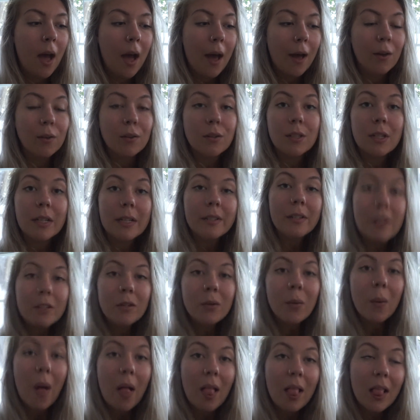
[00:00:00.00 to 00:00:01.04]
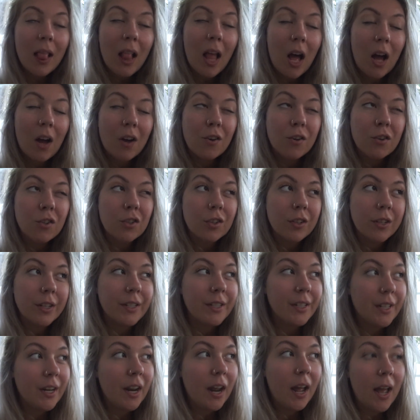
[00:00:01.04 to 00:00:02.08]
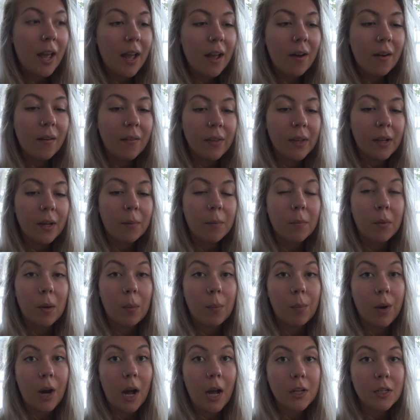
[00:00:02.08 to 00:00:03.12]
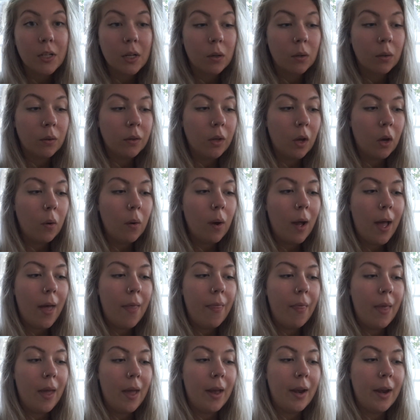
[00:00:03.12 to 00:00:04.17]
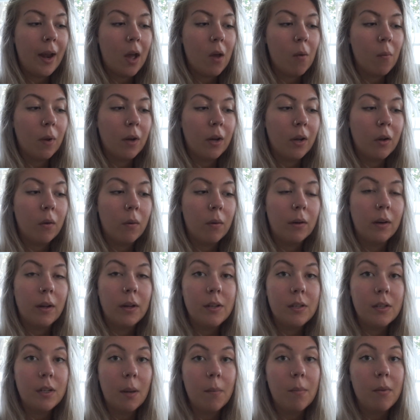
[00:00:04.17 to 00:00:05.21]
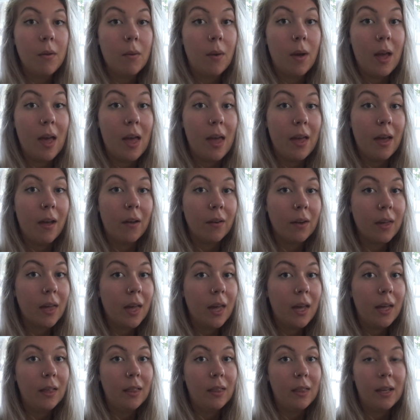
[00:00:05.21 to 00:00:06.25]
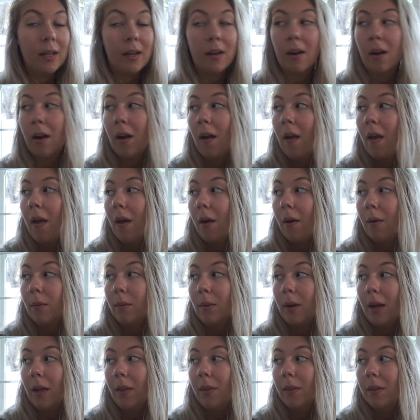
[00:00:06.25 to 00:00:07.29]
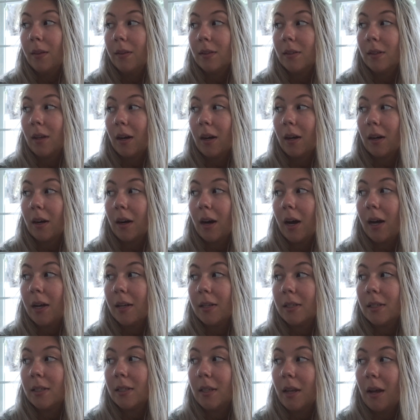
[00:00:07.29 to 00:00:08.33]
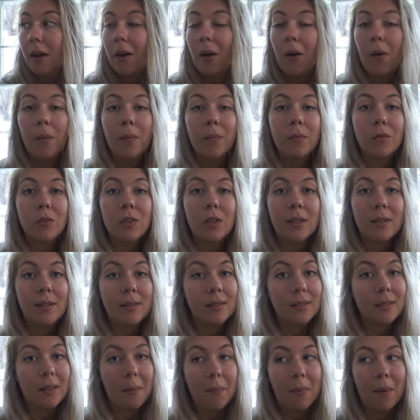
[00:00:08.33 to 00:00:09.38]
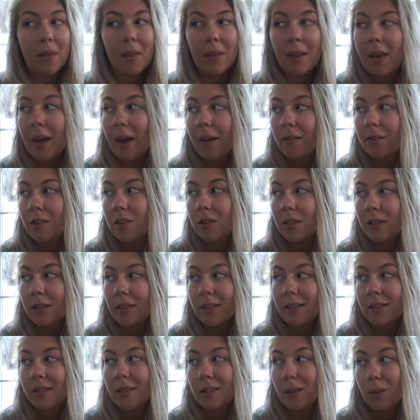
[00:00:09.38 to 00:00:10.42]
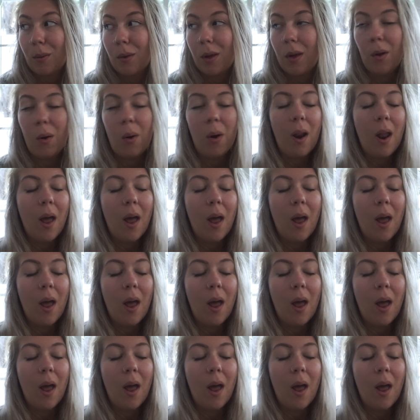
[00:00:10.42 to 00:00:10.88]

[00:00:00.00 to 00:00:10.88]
I also need to do laundry today on like a more practical note, and then I want to go on a WALK later with Zara. So she's asleep on the couch. She looks so cute.